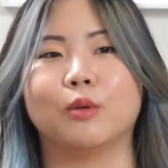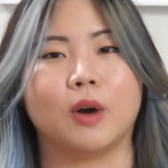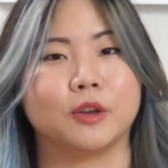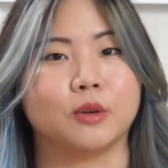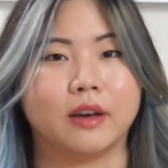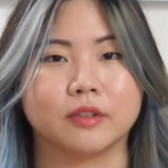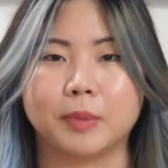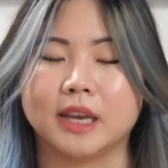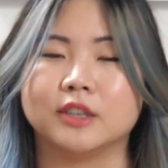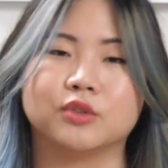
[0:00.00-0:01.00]
while you have a
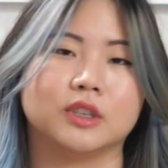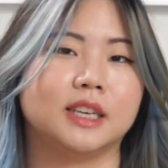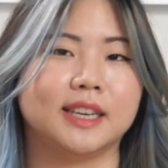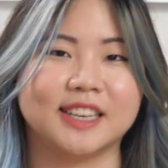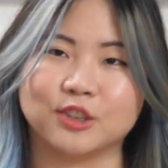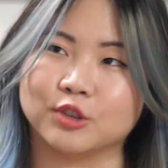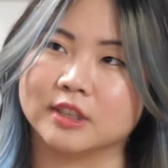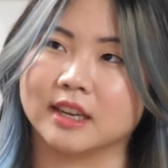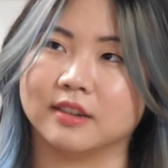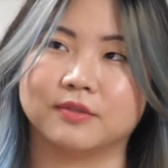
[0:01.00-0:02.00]
pastry and you're
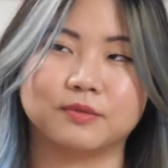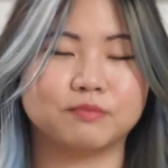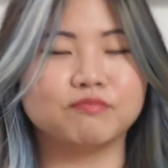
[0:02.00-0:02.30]
just kind of